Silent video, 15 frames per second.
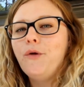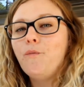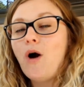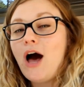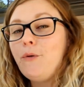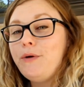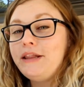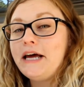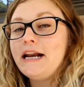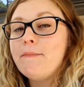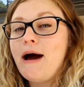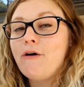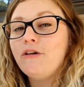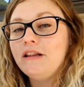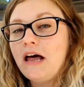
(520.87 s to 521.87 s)
While we let
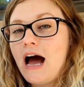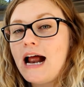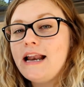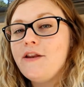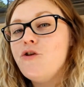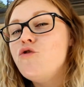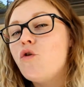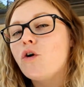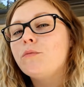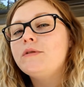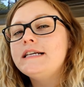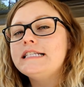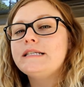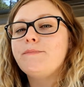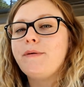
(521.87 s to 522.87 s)
them out a lot,
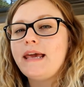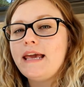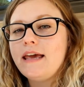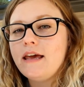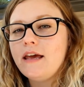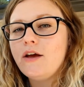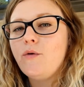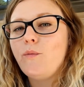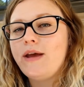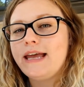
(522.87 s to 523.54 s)
normally speaking,